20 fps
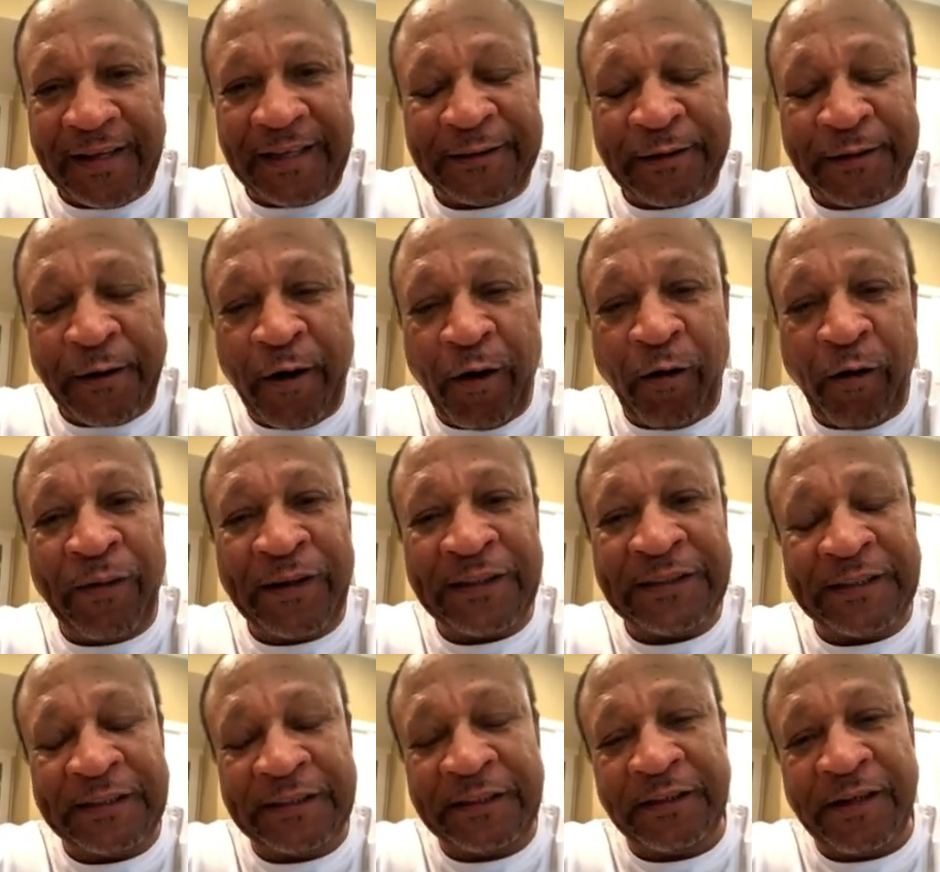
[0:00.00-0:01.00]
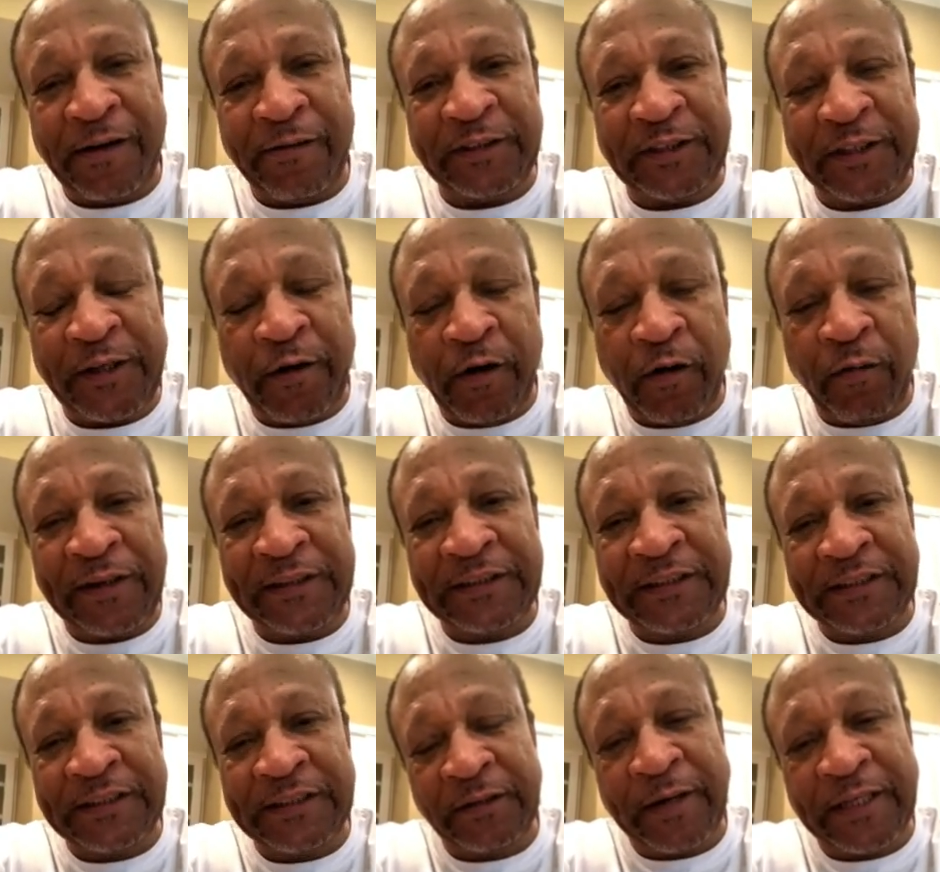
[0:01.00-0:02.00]
it was a
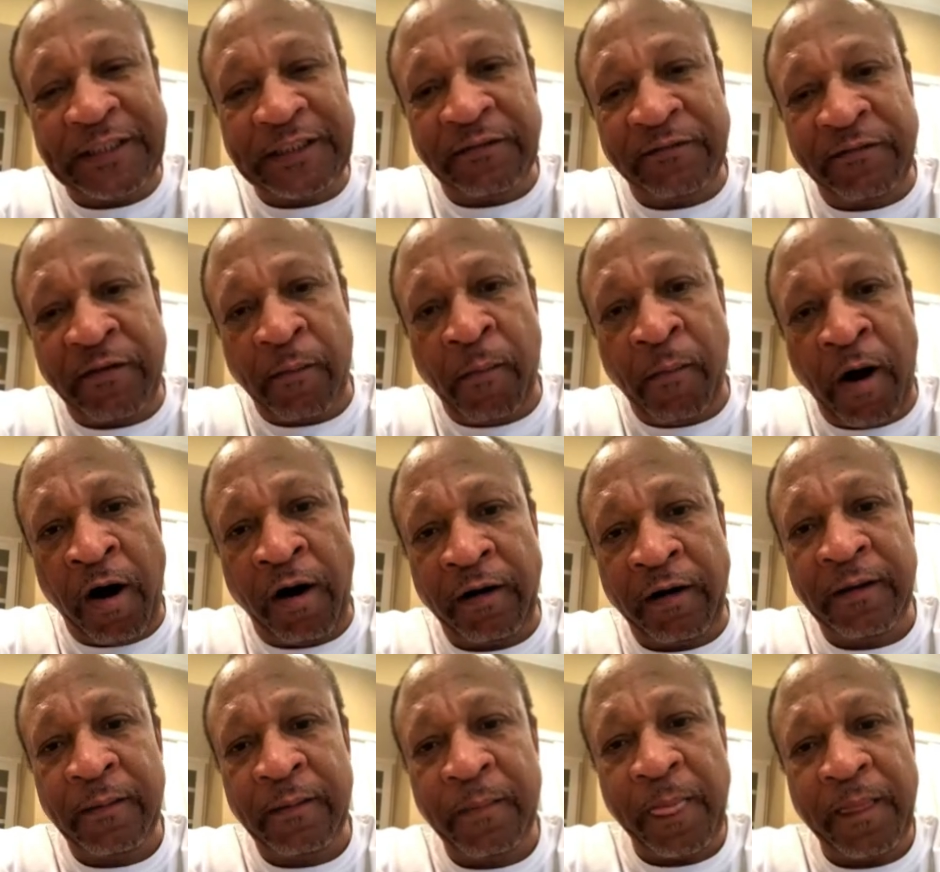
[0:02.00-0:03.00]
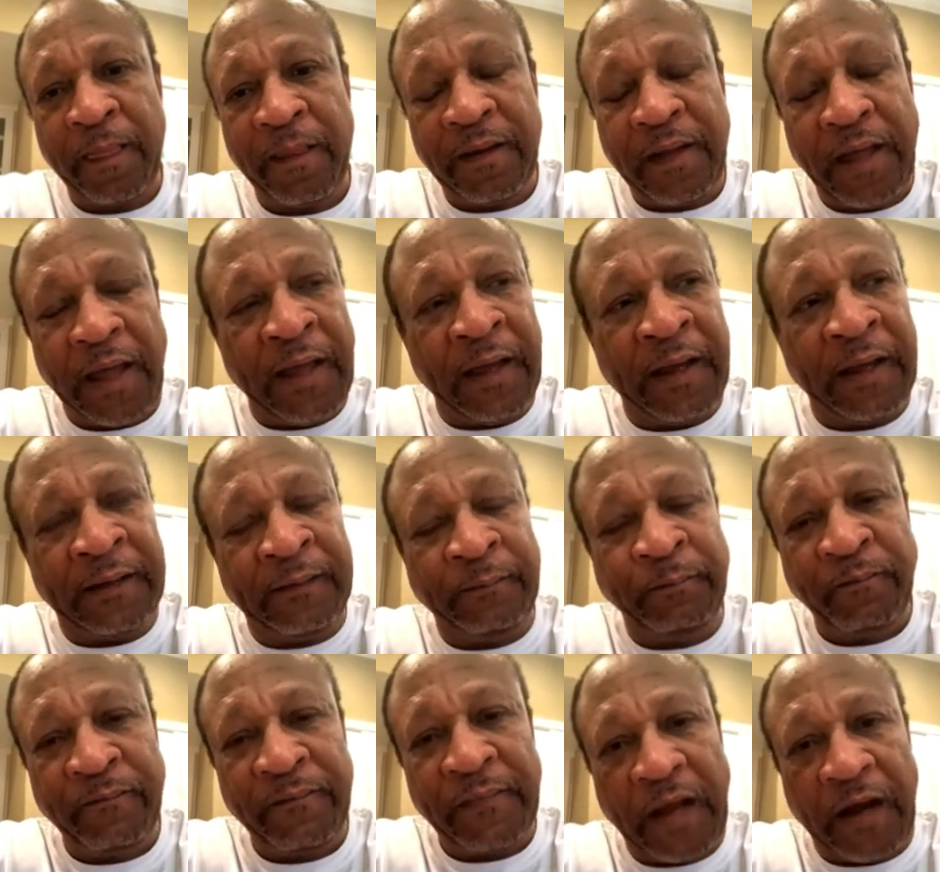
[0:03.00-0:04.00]
no-win situation for Mark.
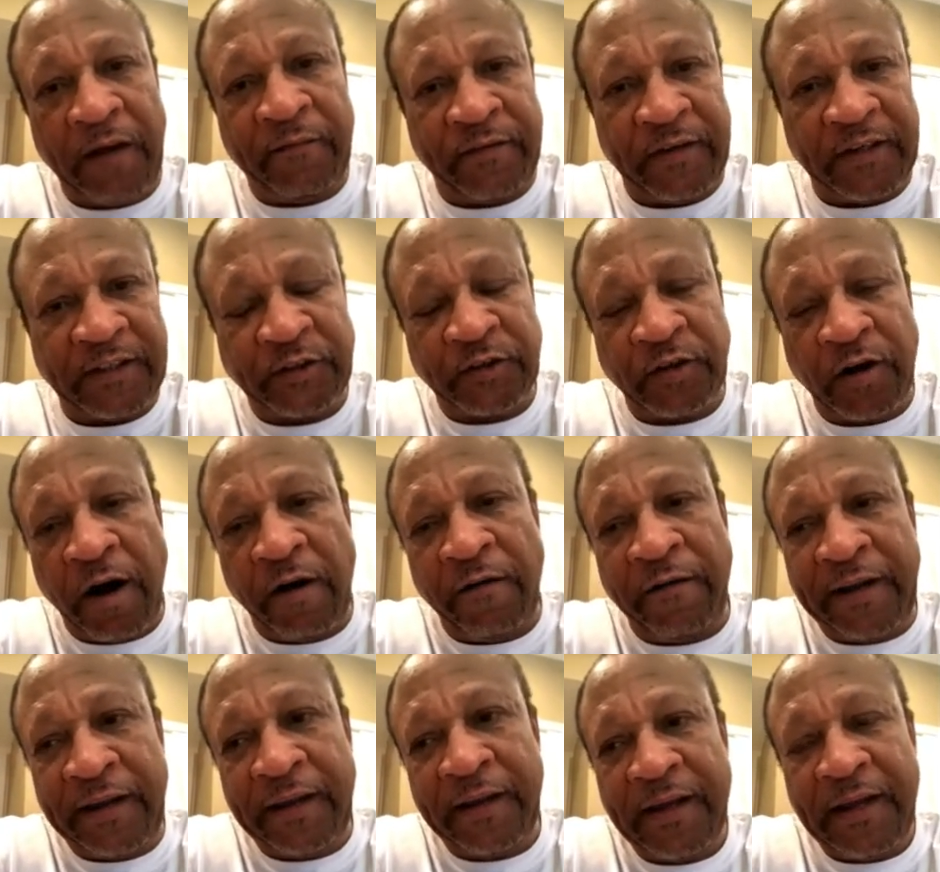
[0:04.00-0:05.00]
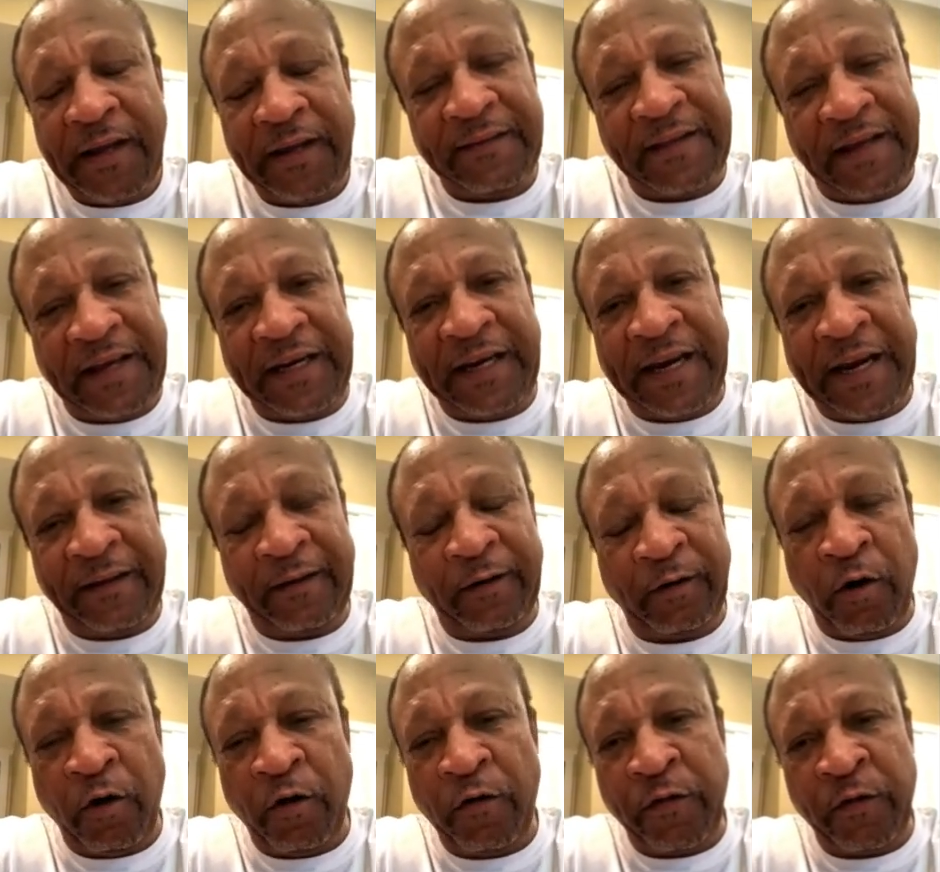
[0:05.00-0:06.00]
And I feel sorry that he
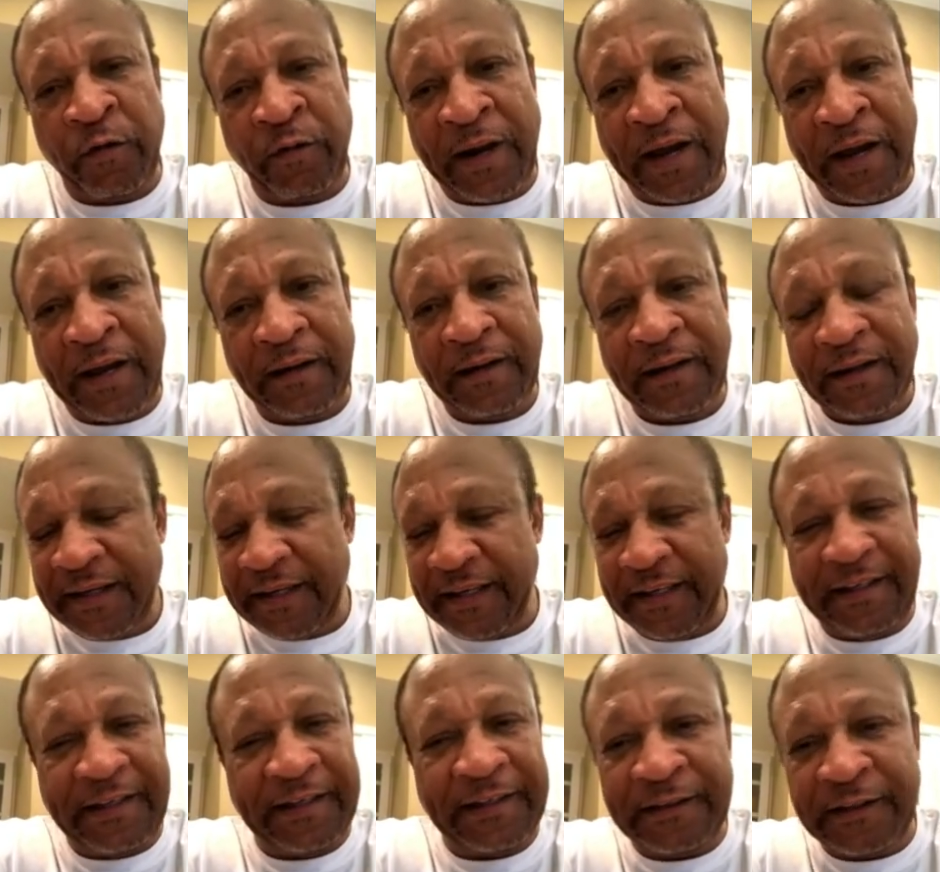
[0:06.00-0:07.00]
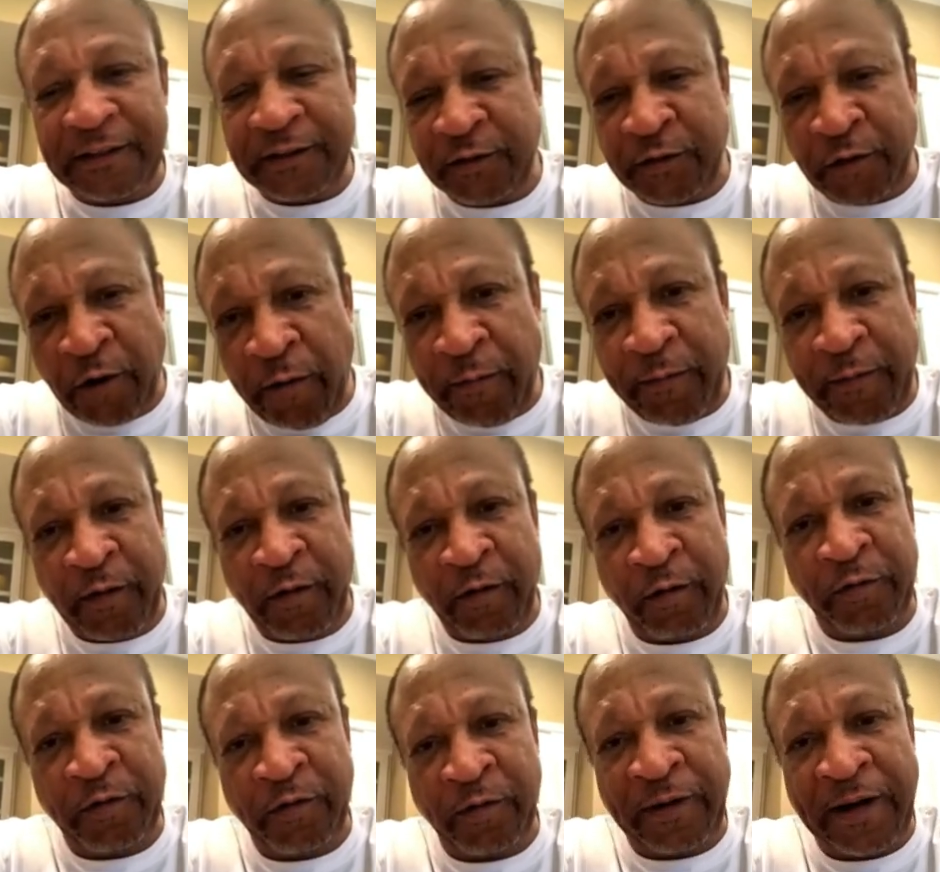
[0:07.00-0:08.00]
had to go through that. He didn't deserve to
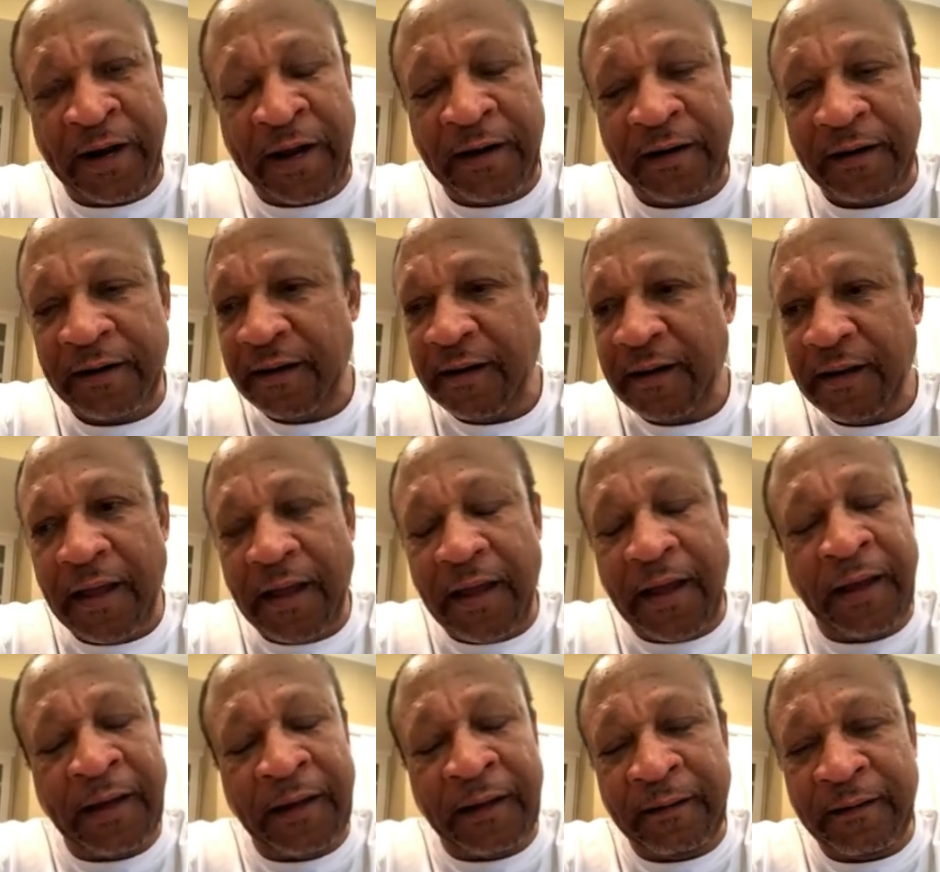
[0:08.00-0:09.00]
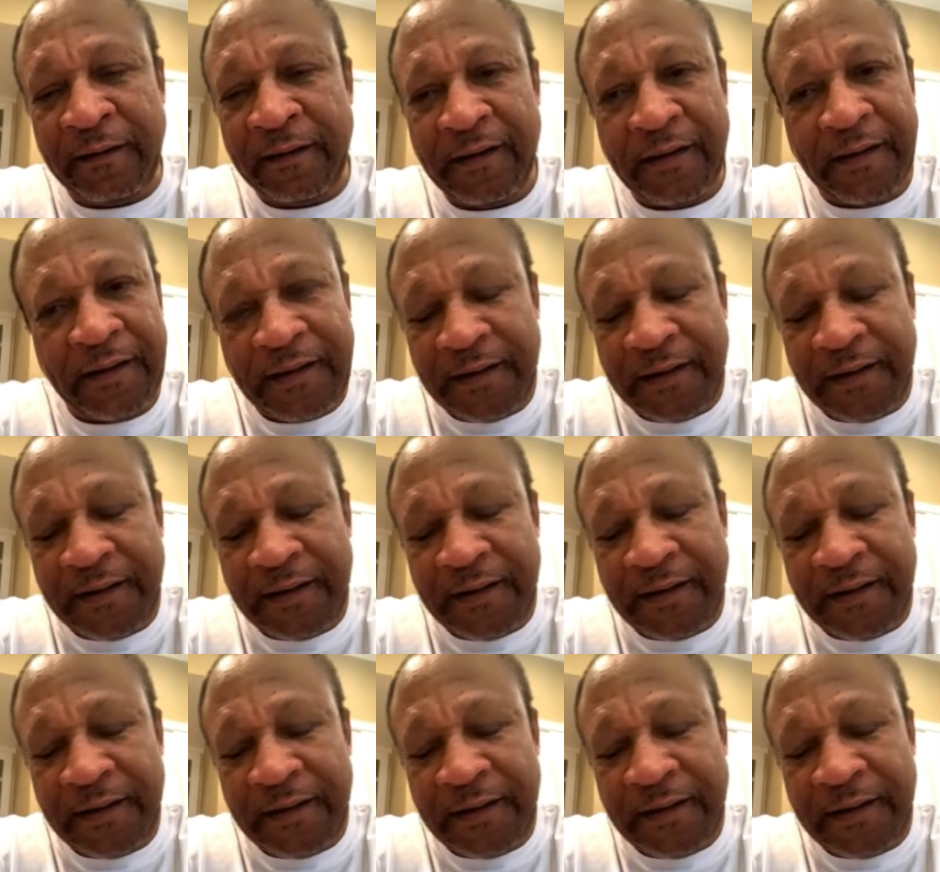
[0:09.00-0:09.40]
go through that. And